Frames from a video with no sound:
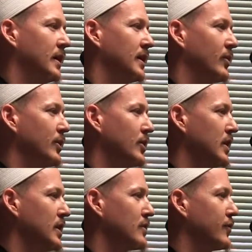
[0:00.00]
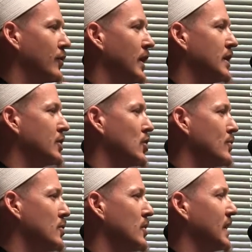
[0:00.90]
that we are here for a
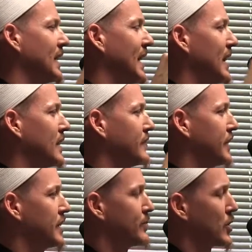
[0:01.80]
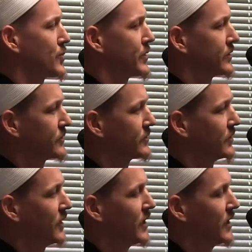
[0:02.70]
noble and an elevated purpose.